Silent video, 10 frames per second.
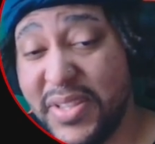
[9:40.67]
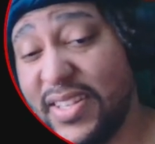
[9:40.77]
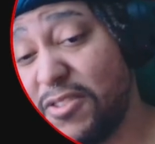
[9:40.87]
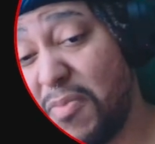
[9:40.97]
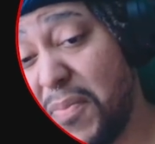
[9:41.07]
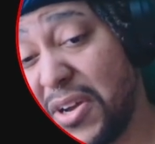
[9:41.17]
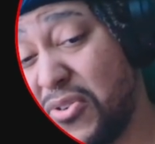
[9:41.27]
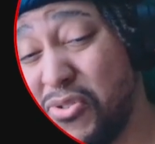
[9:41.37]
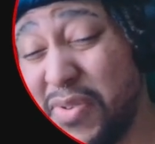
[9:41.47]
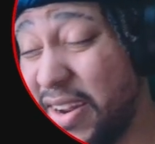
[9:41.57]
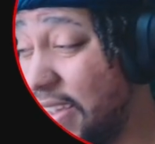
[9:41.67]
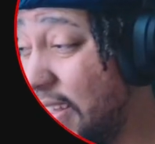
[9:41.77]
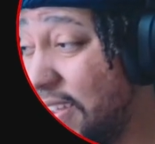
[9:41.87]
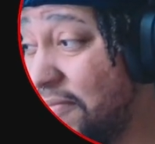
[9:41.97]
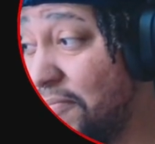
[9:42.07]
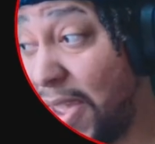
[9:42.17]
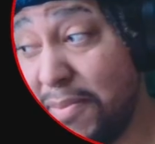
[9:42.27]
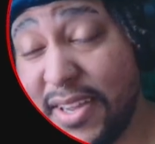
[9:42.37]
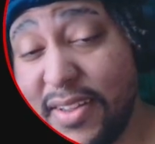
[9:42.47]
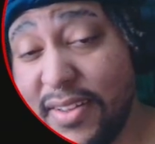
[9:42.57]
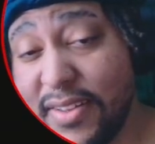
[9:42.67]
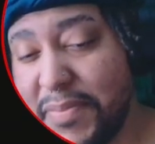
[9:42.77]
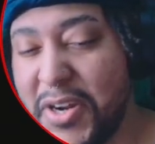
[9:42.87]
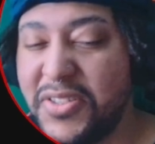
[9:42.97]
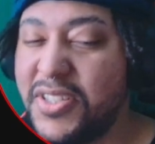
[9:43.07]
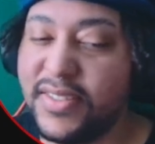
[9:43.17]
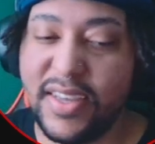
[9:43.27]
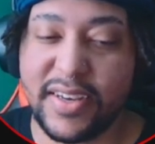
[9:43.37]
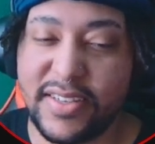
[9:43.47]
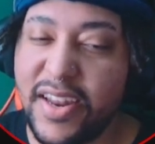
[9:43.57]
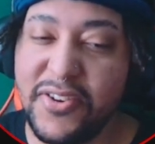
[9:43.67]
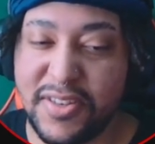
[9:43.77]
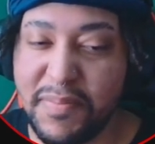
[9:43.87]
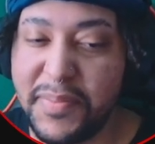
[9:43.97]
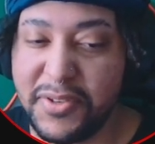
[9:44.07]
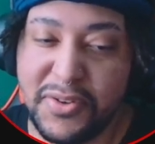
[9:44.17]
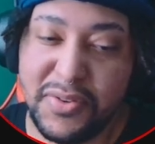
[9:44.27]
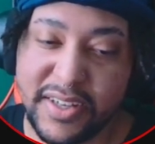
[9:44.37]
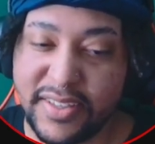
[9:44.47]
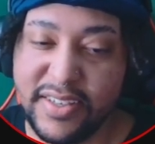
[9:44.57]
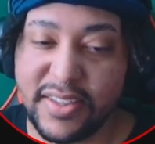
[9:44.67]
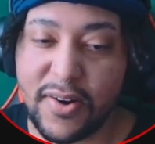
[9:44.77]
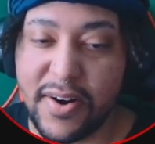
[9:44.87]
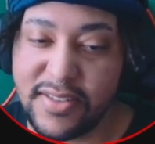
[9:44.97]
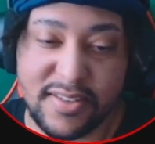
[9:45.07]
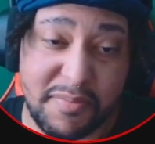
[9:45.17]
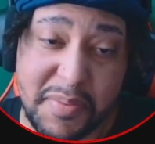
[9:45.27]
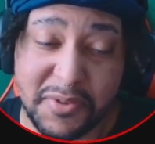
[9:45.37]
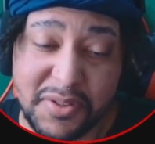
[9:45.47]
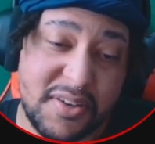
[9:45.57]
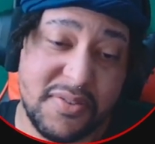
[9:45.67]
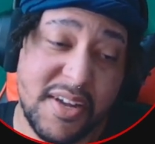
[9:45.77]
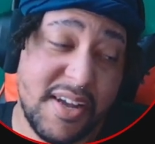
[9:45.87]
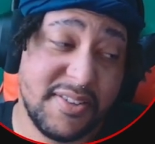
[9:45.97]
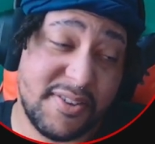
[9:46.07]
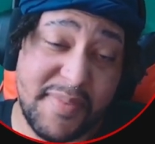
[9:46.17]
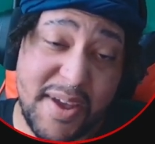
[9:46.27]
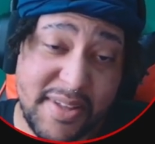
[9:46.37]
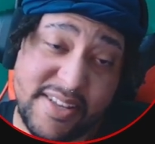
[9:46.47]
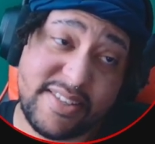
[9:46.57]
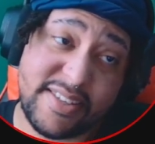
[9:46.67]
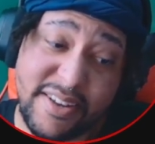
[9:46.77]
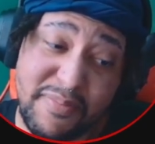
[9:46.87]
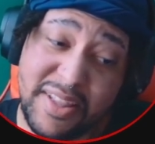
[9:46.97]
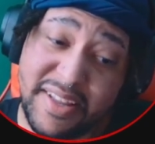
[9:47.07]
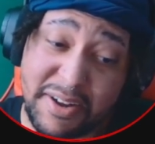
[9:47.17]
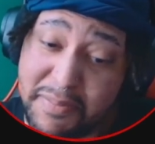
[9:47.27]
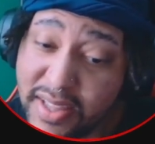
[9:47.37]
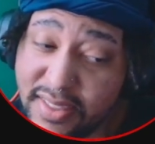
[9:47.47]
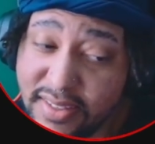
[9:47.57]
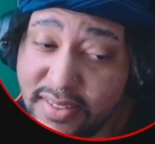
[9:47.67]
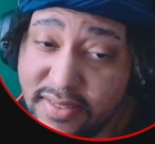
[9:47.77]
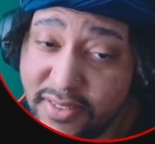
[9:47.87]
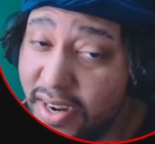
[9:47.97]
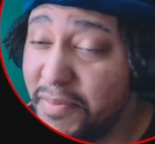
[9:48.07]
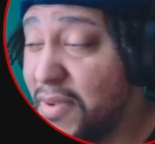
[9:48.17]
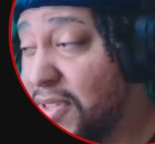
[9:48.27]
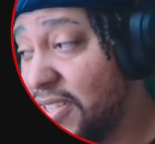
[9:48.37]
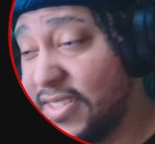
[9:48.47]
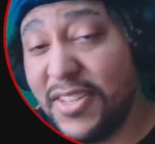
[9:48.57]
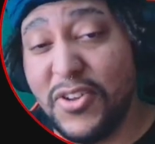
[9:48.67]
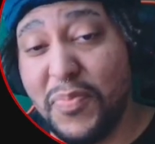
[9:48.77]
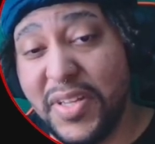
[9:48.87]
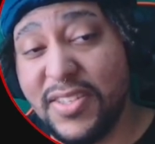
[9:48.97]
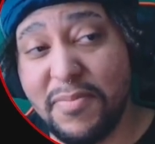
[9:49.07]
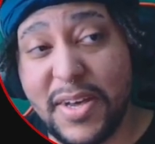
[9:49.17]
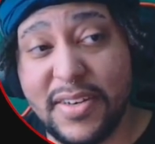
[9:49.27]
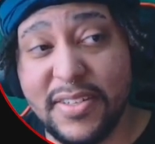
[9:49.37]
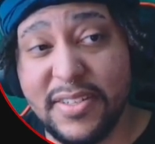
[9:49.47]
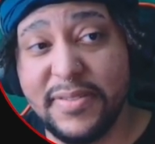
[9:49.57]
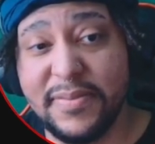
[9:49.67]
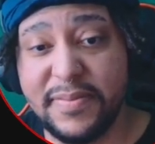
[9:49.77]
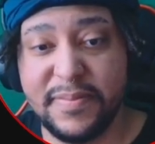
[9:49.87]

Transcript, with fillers: But then this might be a cool way to eat it, maybe? Let me know what y'all think, because I know some people do like to eat the crust and some people don't. So maybe this could be like a method, right? Maybe this is the new pizza meta.